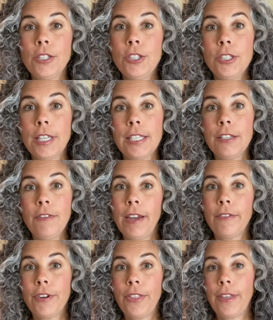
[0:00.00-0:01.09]
just thinks of
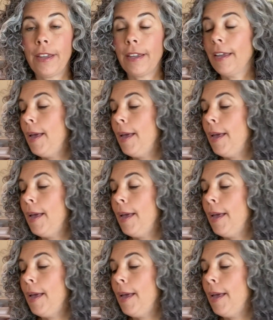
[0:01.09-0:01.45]
everything.